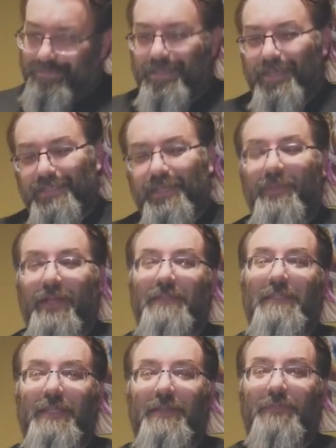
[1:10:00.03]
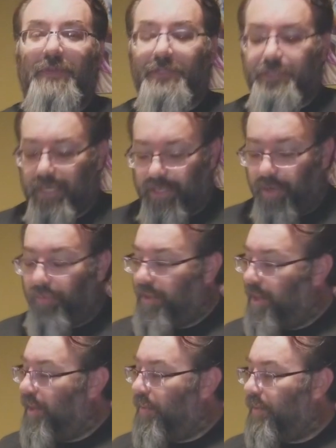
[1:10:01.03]
It's something I'll see in the future. I don't
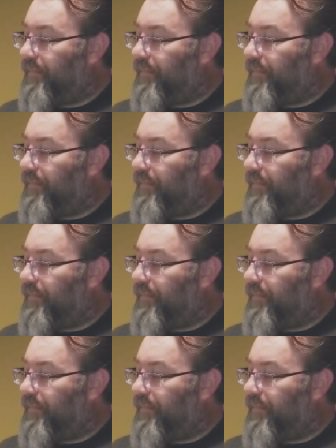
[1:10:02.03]
know.